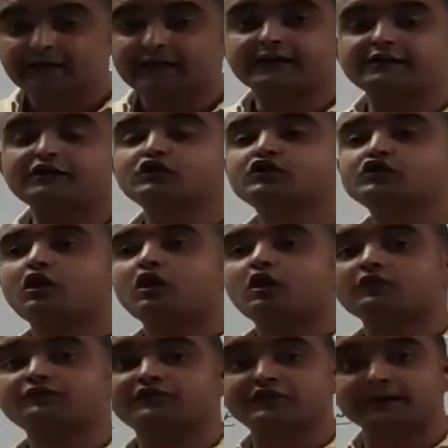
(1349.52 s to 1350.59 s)
It
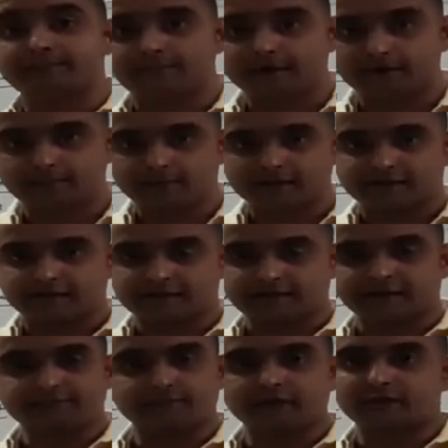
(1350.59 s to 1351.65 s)
solves the purpose, is
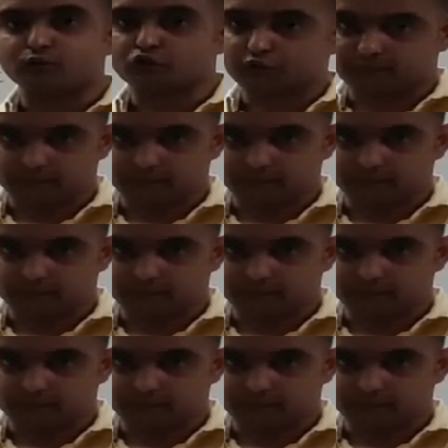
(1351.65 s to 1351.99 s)
something most